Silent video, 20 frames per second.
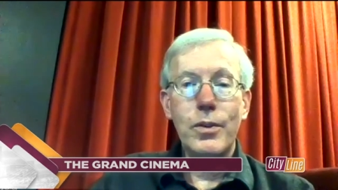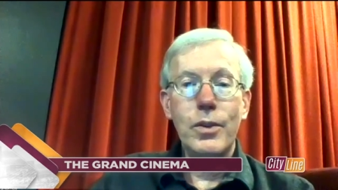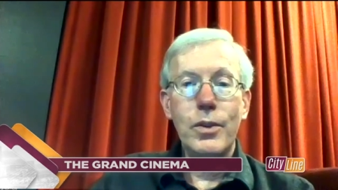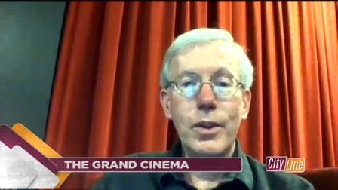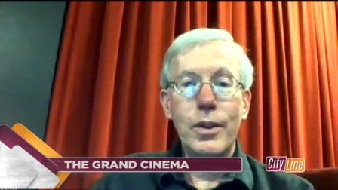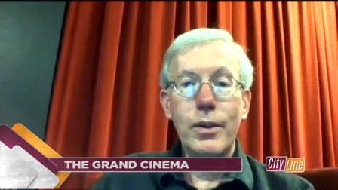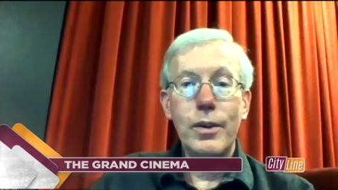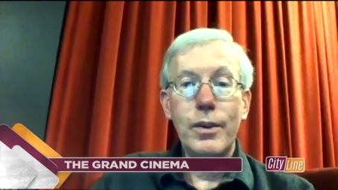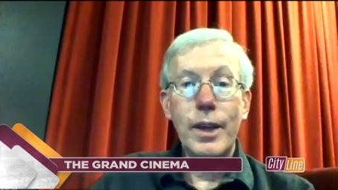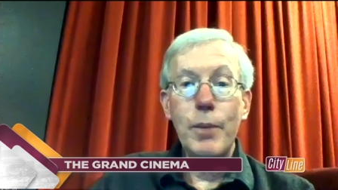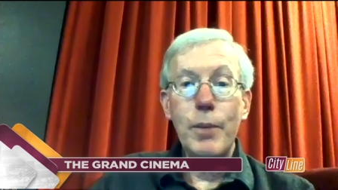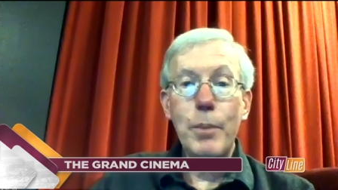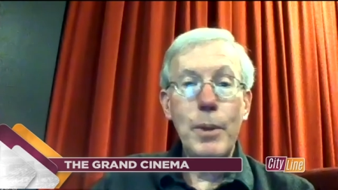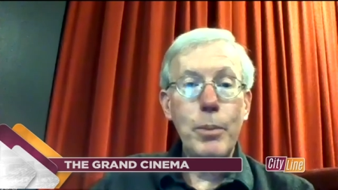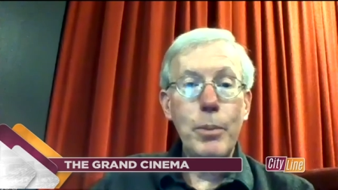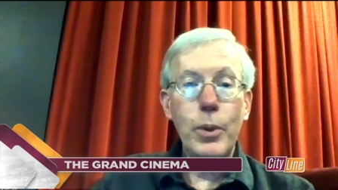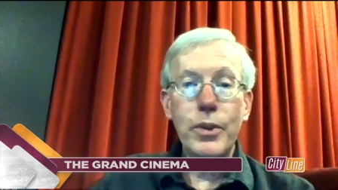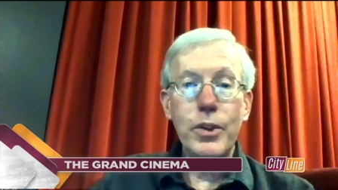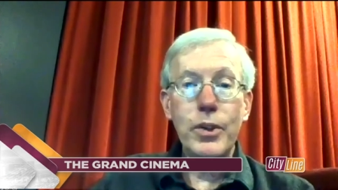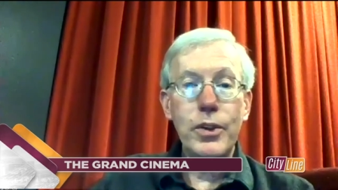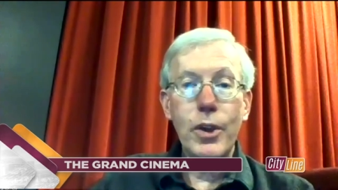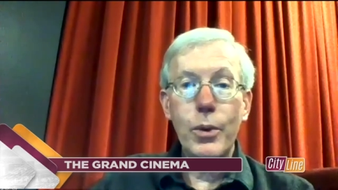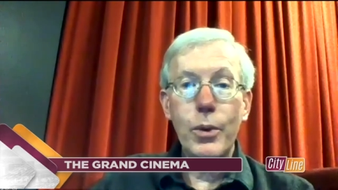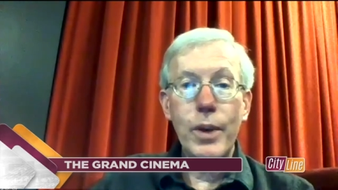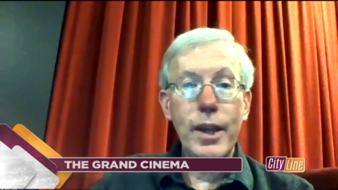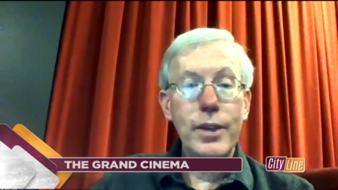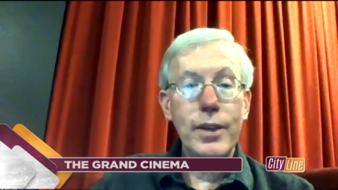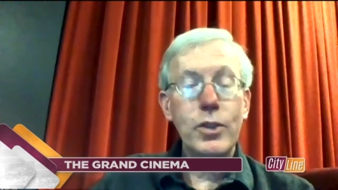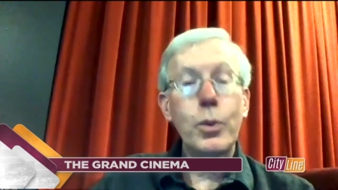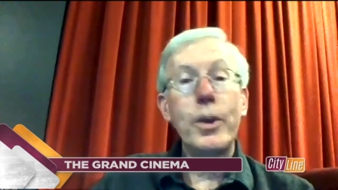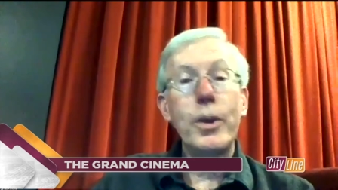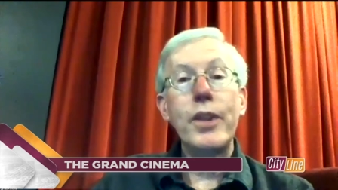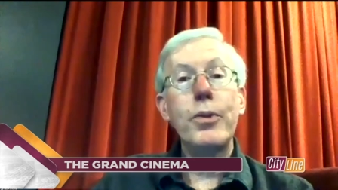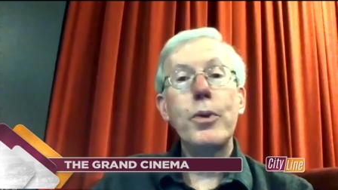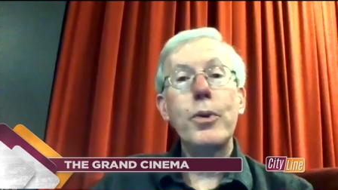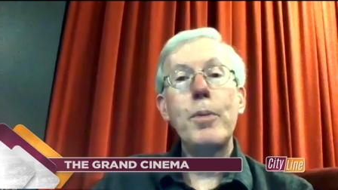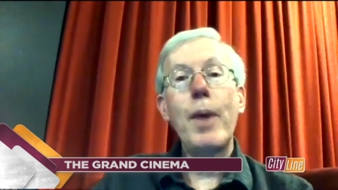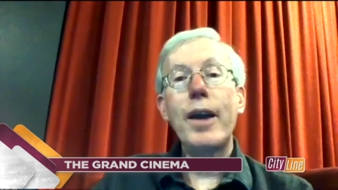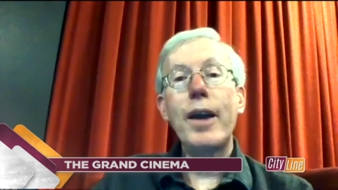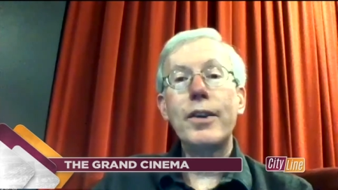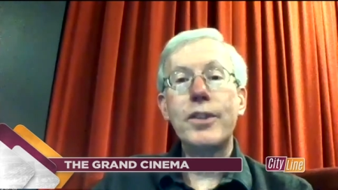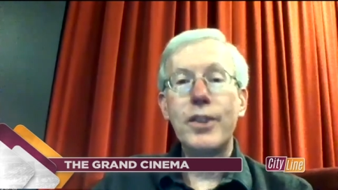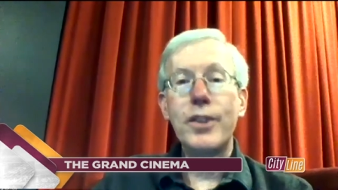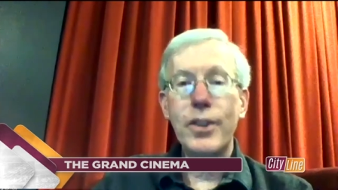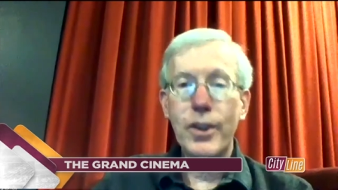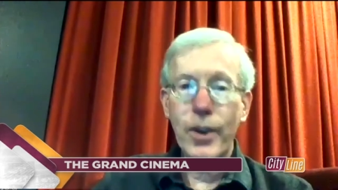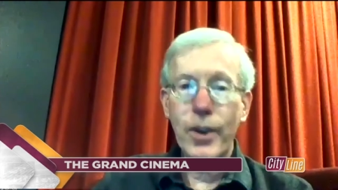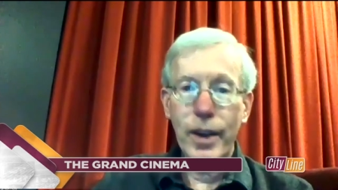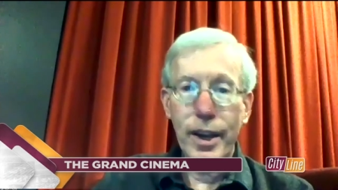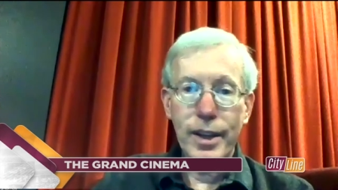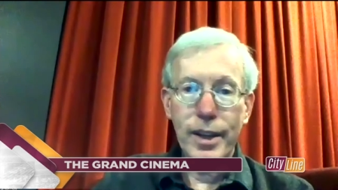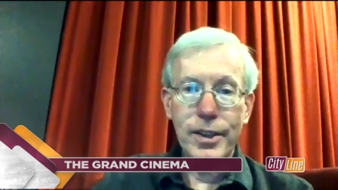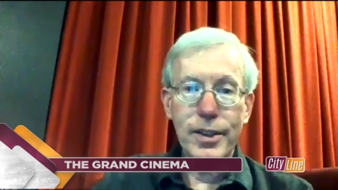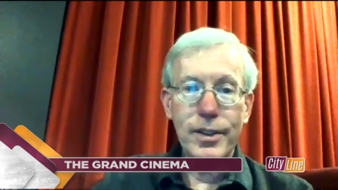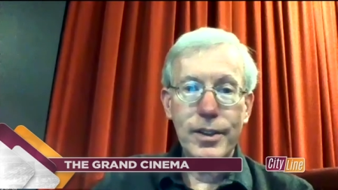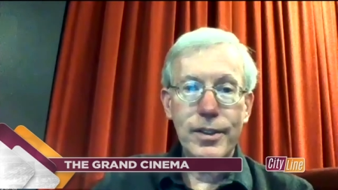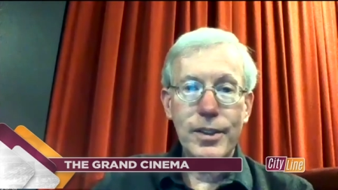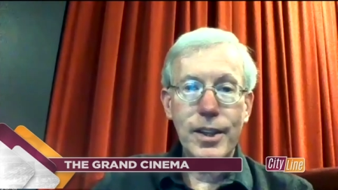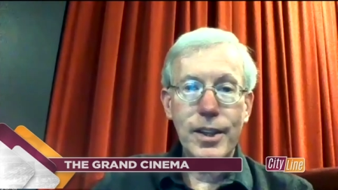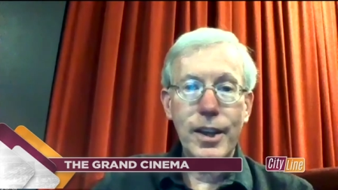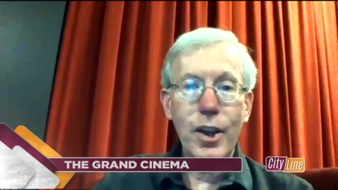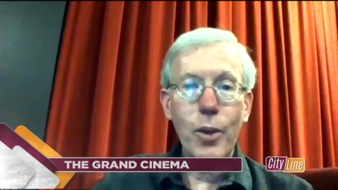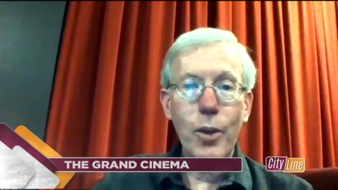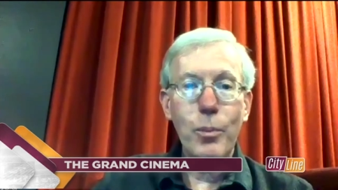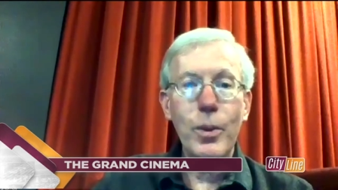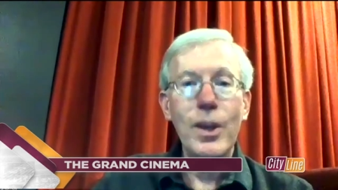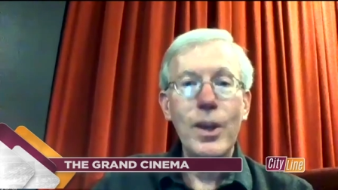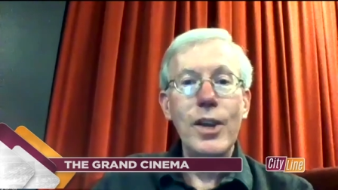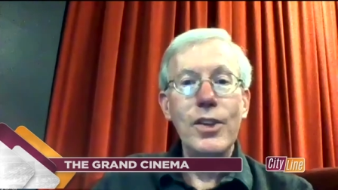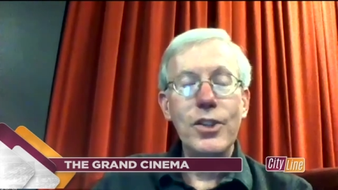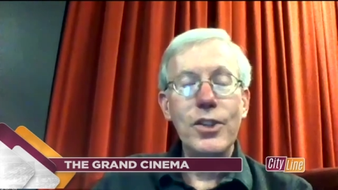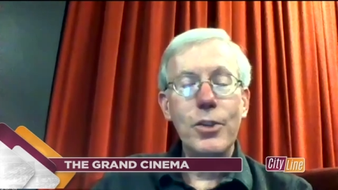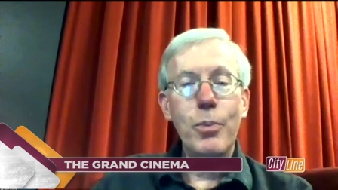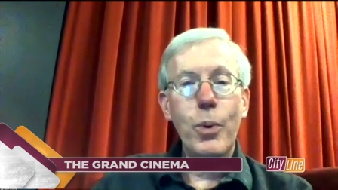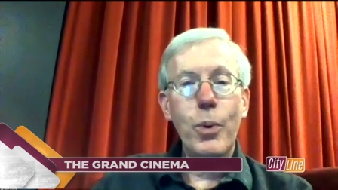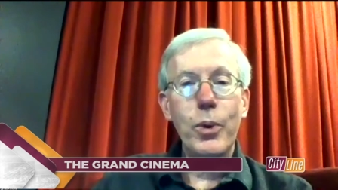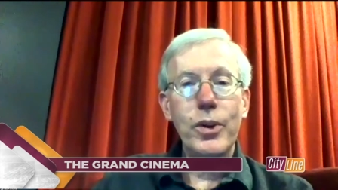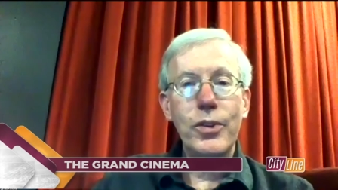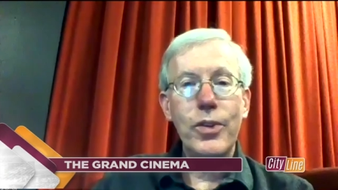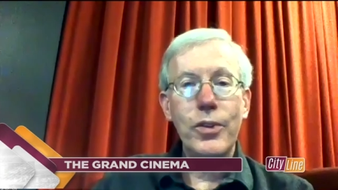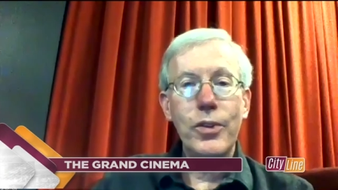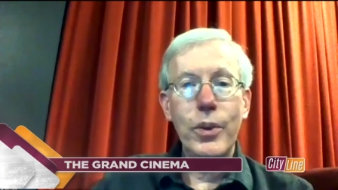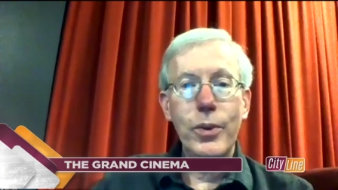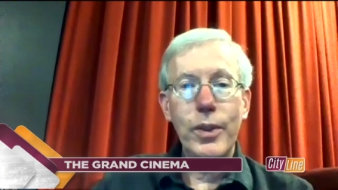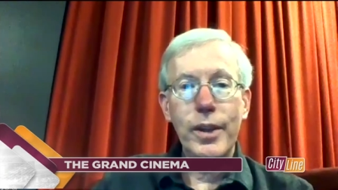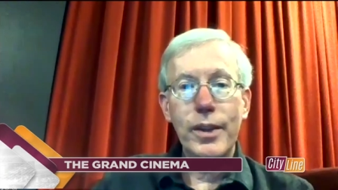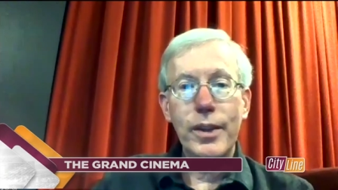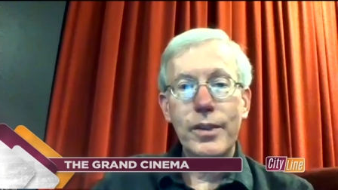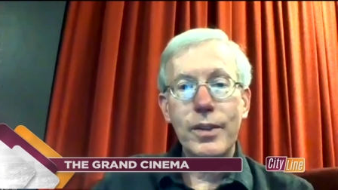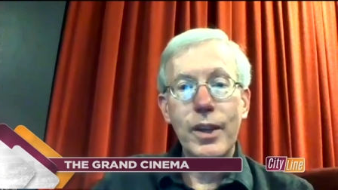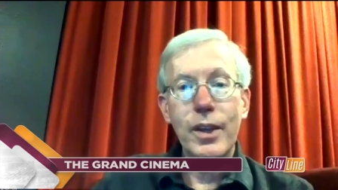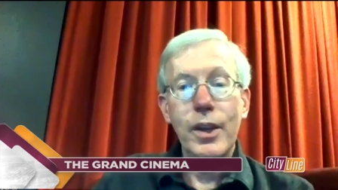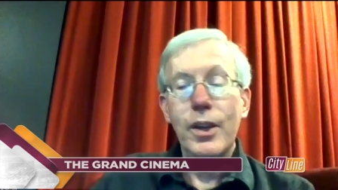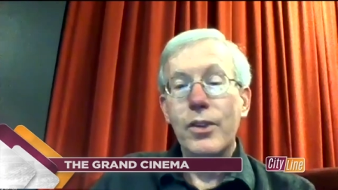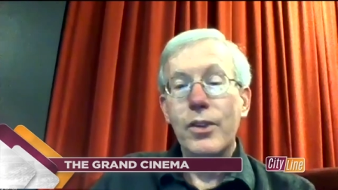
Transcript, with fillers: to get people to donate 23 bucks to the grand to, to help support us through this.